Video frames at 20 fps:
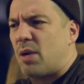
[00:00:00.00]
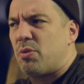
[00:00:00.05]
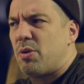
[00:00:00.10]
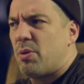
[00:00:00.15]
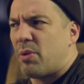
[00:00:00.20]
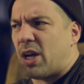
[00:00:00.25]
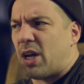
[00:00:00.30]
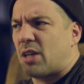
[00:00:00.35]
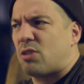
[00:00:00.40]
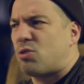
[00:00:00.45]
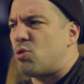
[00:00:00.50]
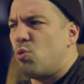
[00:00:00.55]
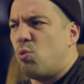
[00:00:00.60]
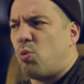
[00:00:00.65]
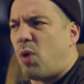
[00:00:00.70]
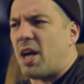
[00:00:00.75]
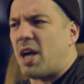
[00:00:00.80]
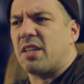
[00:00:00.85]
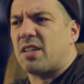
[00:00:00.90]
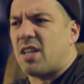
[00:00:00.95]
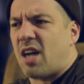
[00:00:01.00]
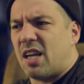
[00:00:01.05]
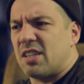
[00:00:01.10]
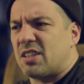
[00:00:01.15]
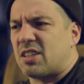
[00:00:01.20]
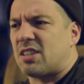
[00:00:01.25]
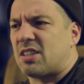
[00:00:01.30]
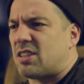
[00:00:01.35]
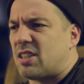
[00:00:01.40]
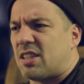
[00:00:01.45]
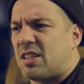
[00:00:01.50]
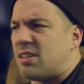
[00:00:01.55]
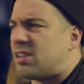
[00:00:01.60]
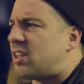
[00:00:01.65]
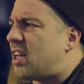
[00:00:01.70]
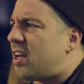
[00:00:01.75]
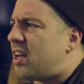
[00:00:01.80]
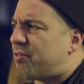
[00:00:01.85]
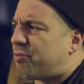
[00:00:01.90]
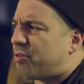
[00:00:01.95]
And we were like two white guys
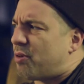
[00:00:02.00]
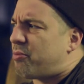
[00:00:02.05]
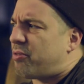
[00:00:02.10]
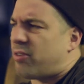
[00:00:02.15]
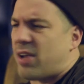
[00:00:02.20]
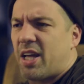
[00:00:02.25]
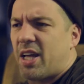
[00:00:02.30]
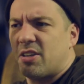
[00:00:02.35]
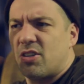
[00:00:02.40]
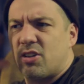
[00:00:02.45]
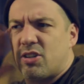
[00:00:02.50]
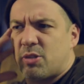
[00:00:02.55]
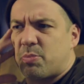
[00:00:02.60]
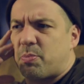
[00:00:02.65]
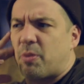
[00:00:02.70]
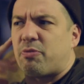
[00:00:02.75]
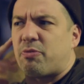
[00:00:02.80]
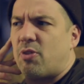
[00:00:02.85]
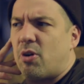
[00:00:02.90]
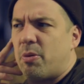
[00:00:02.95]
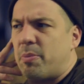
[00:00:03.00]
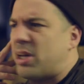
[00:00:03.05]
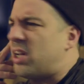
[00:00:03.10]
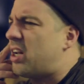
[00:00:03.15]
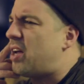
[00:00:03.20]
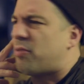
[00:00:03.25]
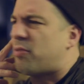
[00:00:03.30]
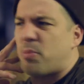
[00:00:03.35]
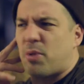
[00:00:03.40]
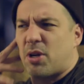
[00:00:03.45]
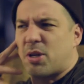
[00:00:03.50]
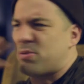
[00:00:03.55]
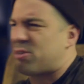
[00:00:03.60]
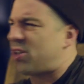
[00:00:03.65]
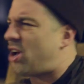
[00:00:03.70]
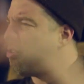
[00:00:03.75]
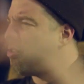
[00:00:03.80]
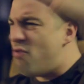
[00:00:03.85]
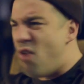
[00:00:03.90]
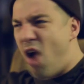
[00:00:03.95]
there from Flanders performing, and everybody
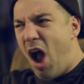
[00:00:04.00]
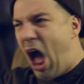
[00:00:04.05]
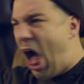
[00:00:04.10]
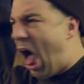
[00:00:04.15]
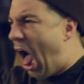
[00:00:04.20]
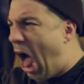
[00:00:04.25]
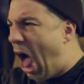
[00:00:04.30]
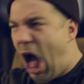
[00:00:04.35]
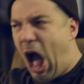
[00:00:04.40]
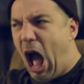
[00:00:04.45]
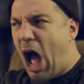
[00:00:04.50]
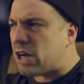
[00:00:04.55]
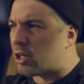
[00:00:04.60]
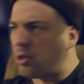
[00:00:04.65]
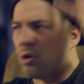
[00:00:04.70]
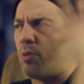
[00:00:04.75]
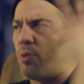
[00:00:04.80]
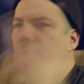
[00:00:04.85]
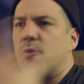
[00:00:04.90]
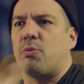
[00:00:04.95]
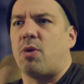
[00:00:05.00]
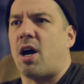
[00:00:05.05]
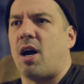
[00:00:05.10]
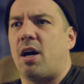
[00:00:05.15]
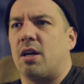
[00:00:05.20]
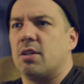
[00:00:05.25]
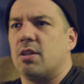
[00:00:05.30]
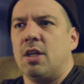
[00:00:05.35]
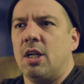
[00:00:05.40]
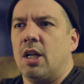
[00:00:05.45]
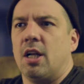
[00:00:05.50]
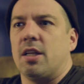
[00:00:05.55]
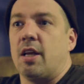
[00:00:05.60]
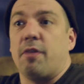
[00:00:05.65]
was like, rah, going wild.